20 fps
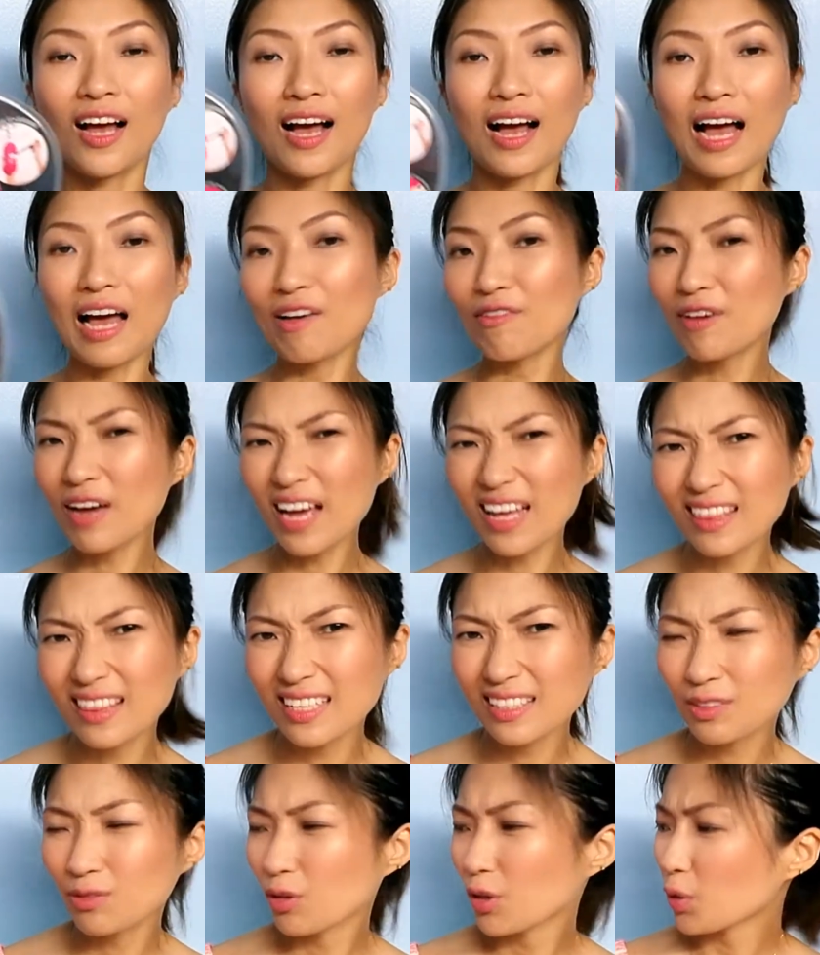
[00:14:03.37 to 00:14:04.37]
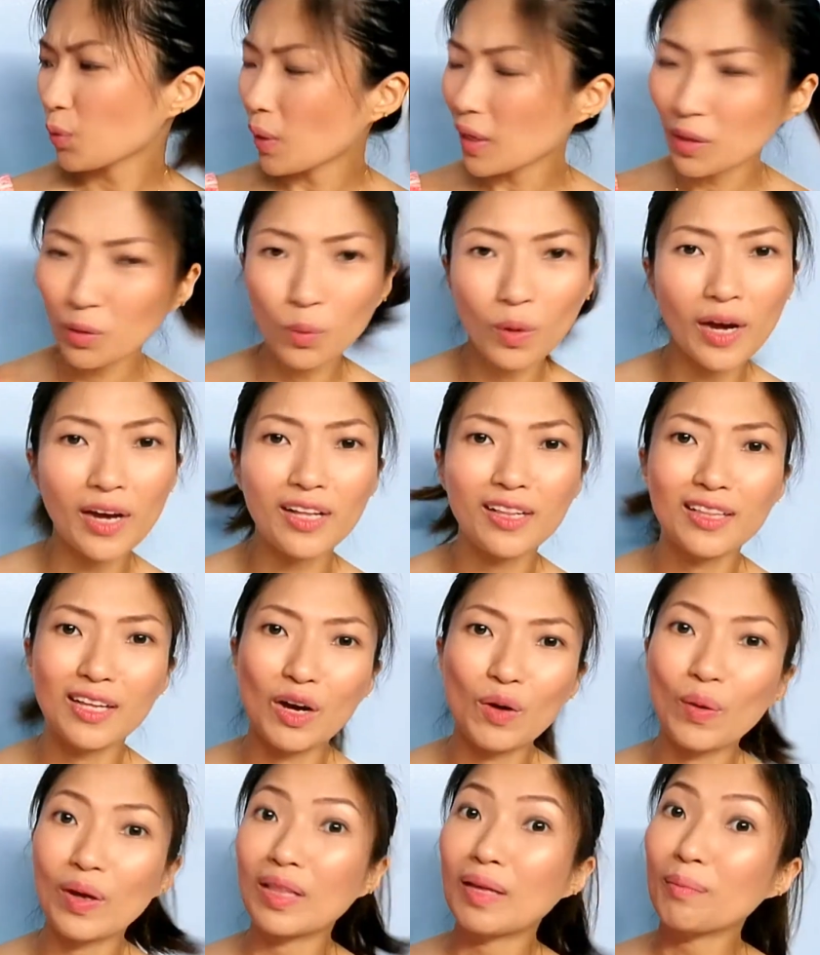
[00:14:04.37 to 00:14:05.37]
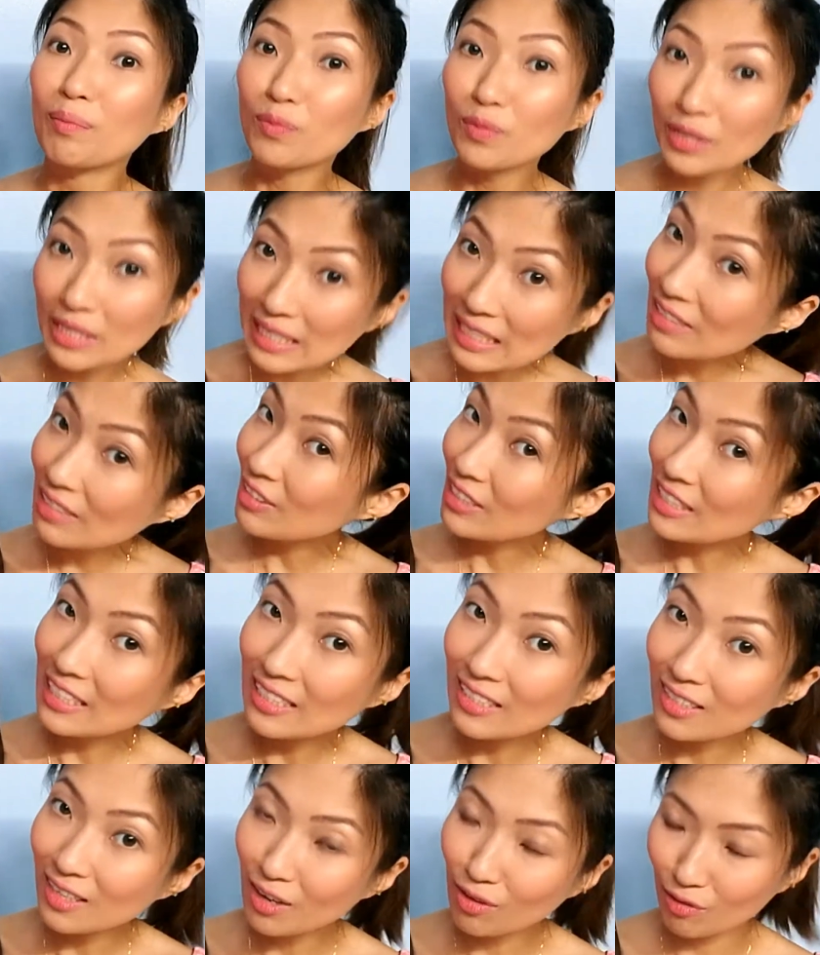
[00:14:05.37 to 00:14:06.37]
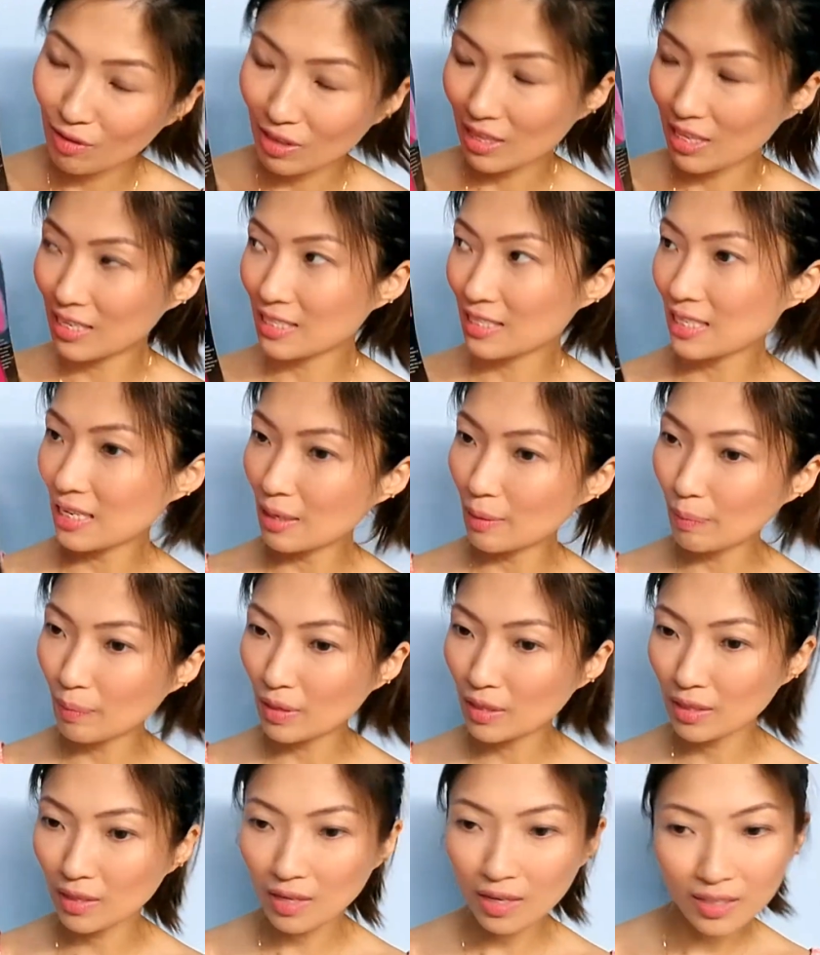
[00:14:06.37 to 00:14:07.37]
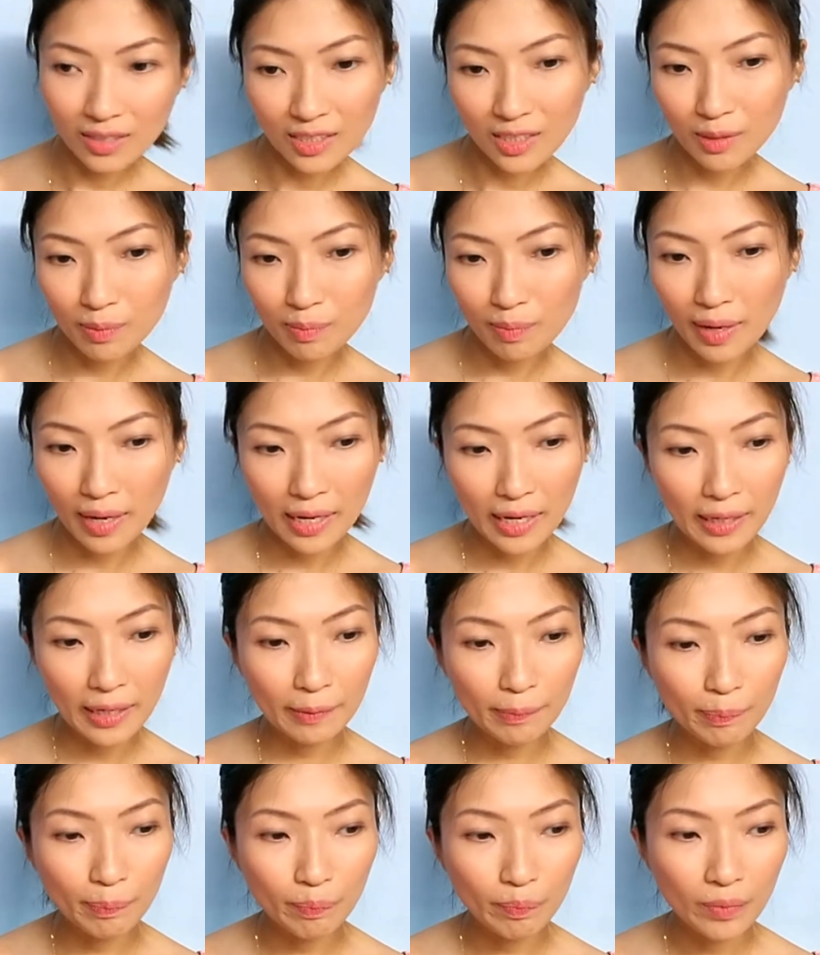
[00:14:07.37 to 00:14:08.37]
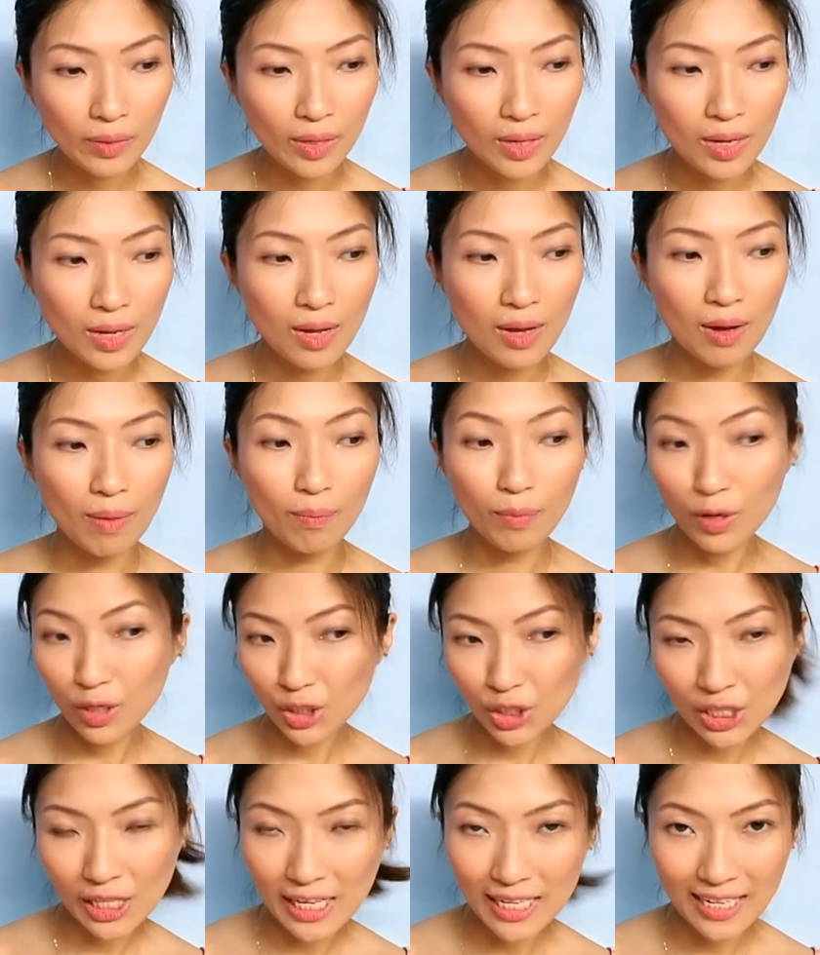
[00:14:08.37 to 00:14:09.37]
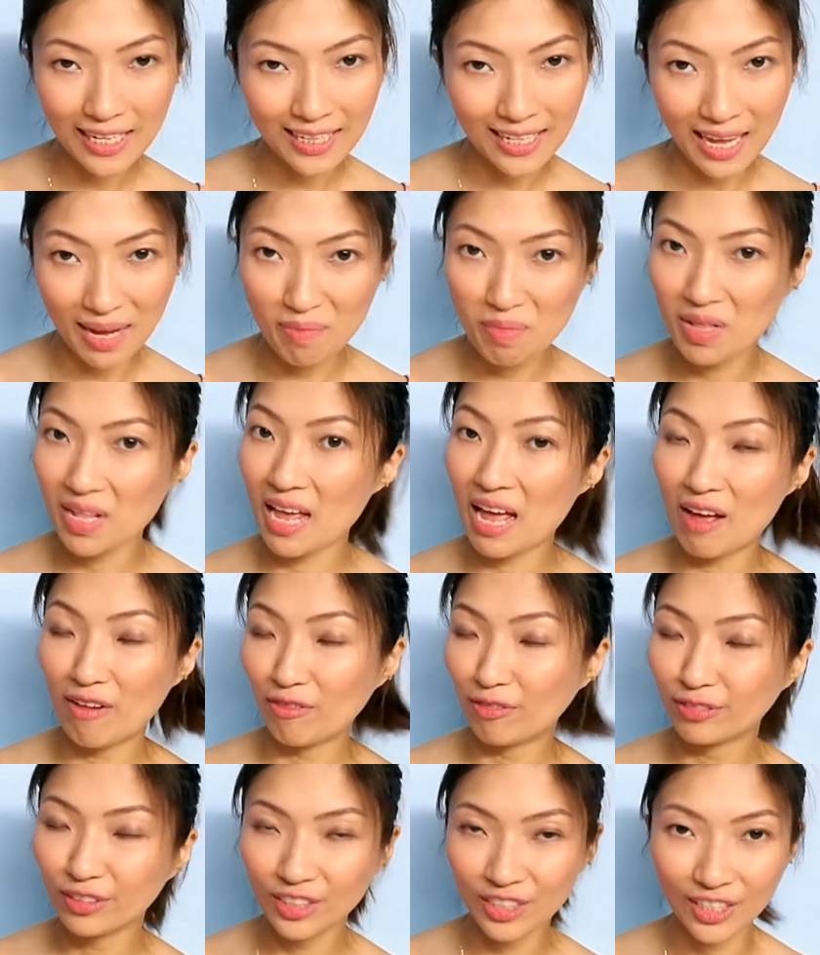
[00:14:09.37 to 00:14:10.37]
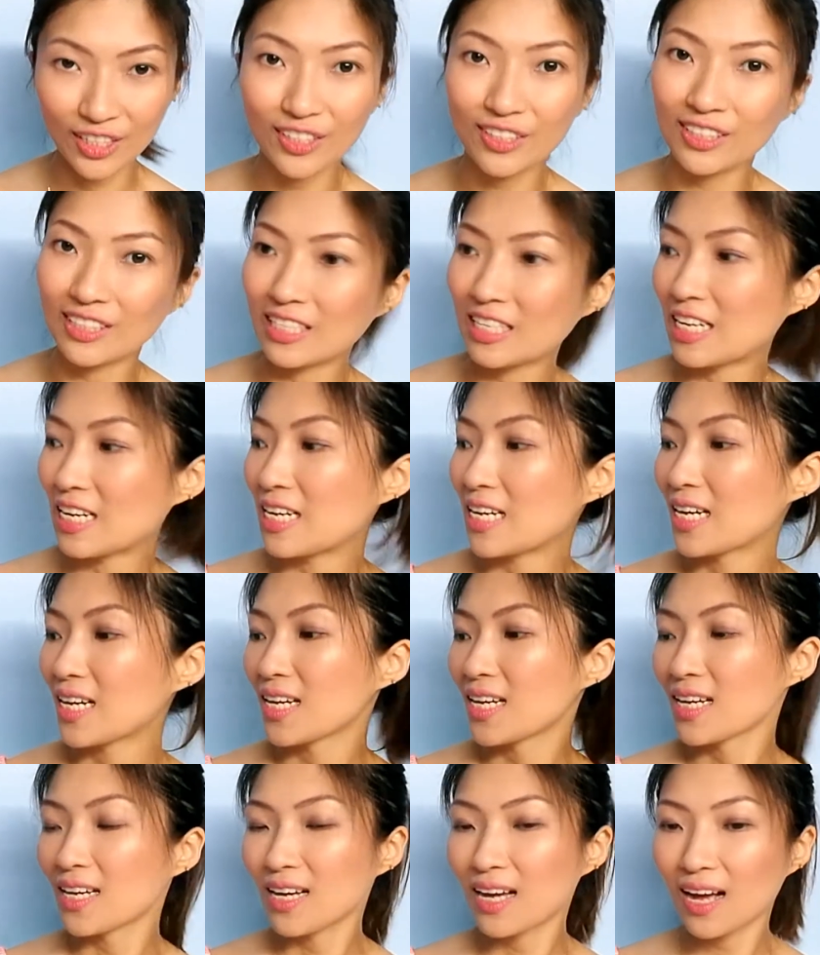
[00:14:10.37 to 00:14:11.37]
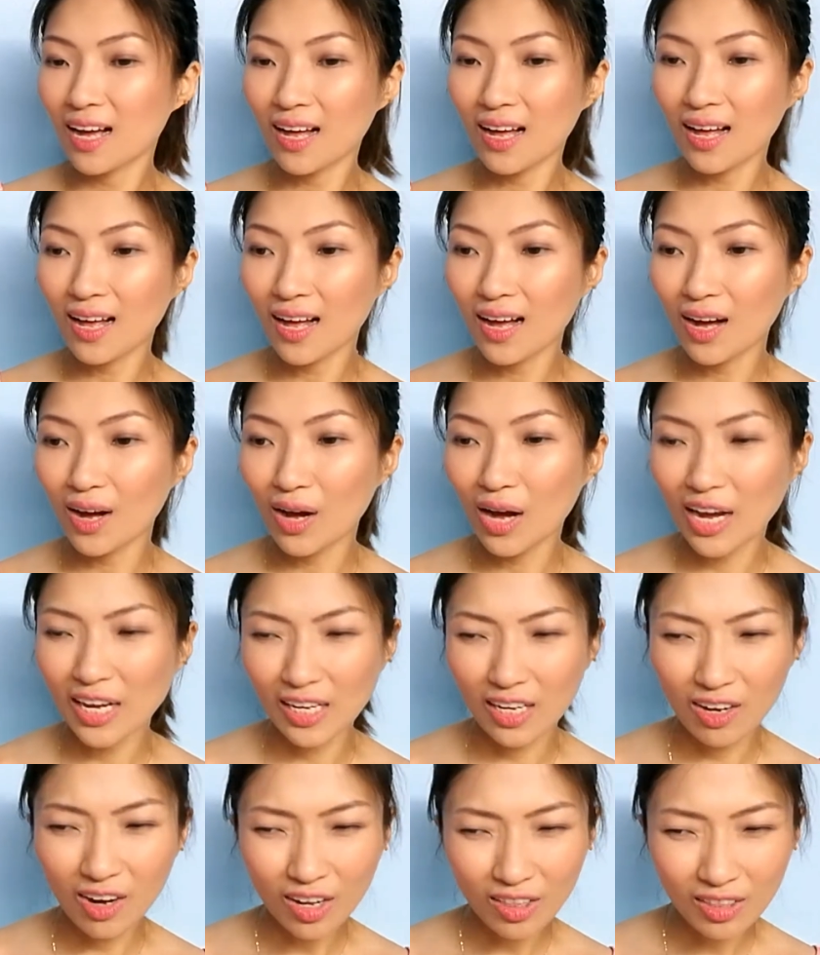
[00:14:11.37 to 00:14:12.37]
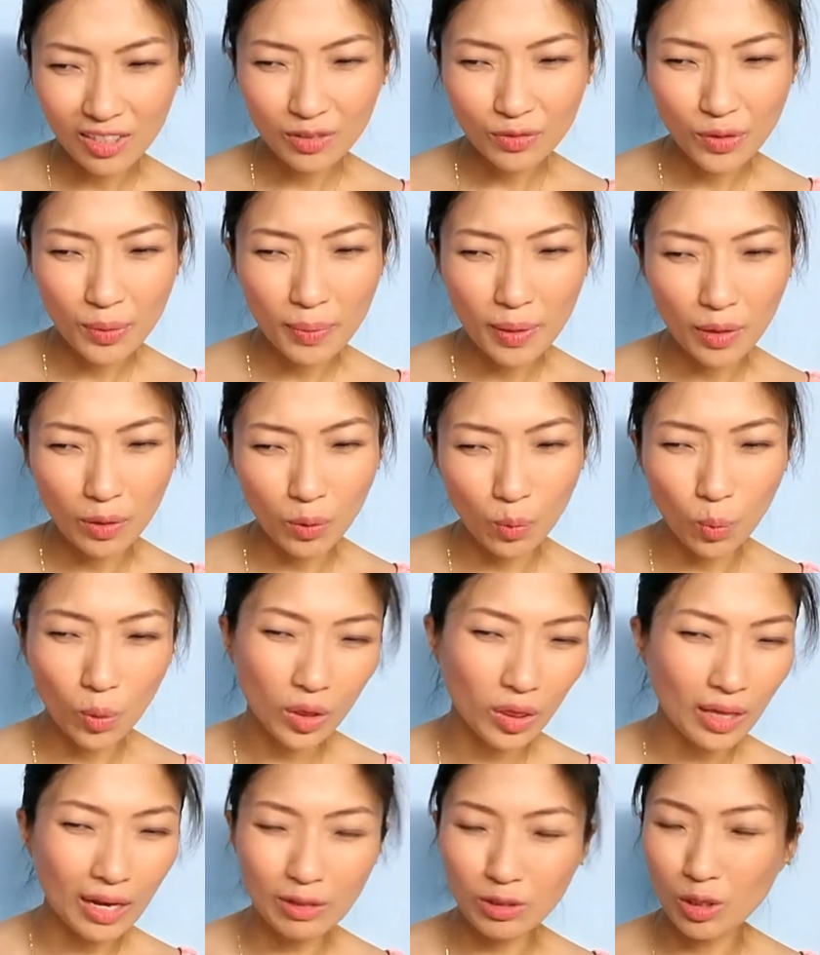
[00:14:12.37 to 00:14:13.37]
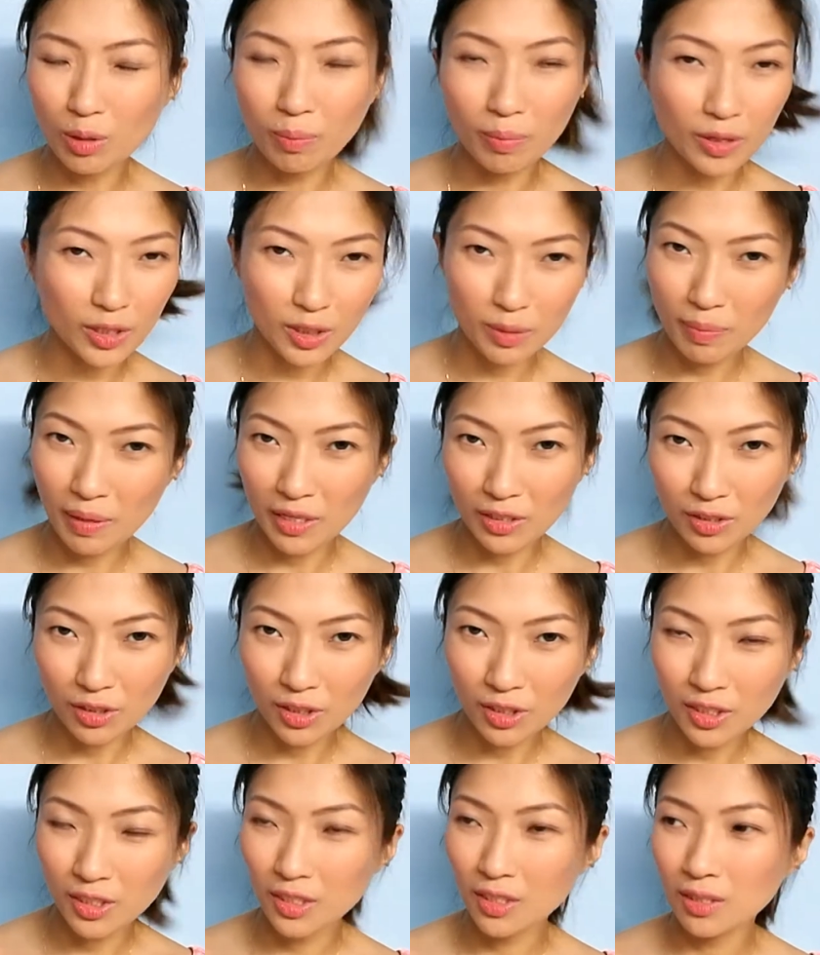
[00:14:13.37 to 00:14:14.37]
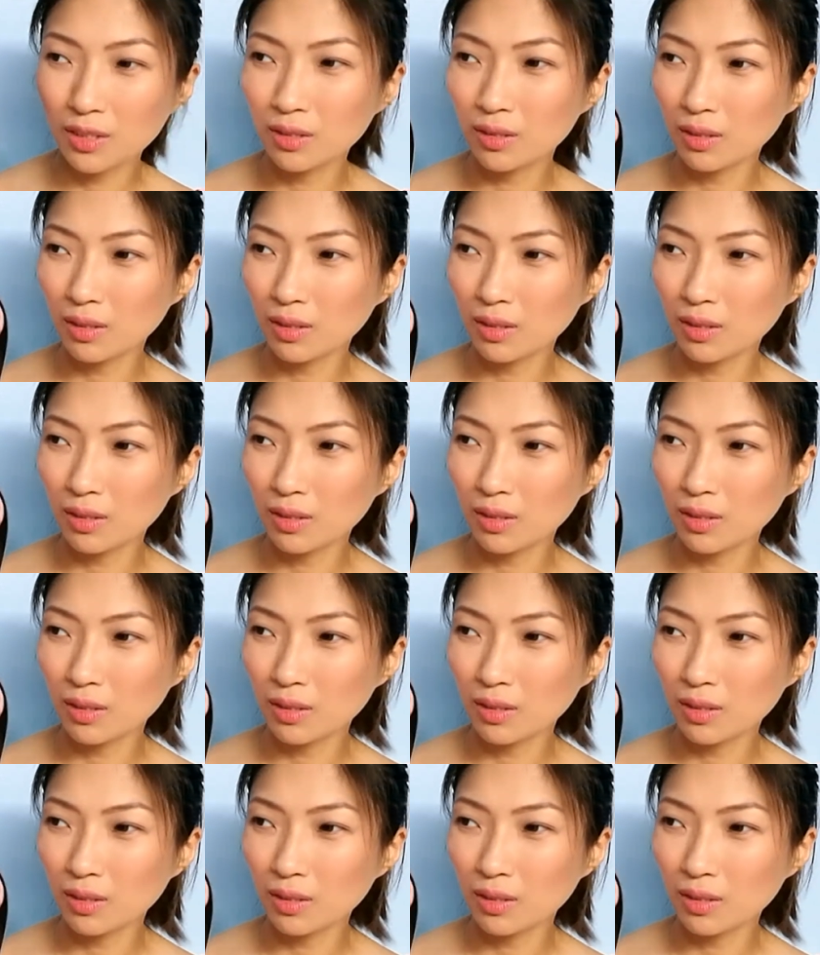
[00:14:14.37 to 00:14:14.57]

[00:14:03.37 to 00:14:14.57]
I've had this for quite a while now, and I'm really loving this. It cuts my brush cleaning time in half, seriously. I got this for about 1,000 plus pesos.